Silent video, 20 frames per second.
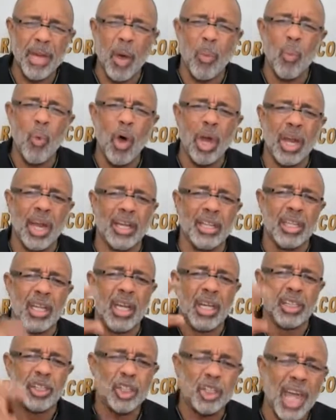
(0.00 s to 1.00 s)
that want to
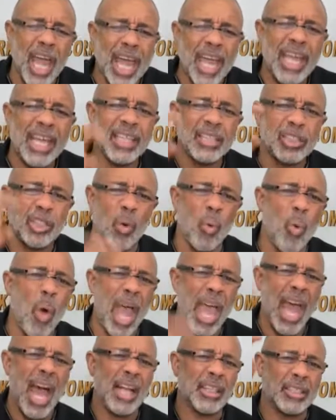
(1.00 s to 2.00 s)
change the way
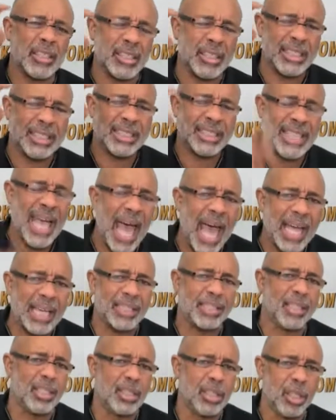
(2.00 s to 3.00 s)
our
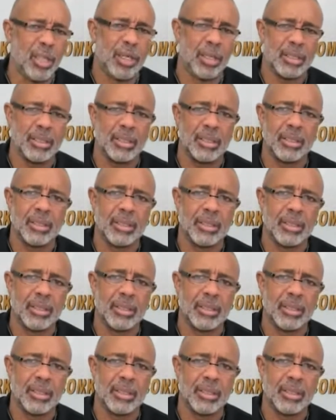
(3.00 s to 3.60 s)
society looks.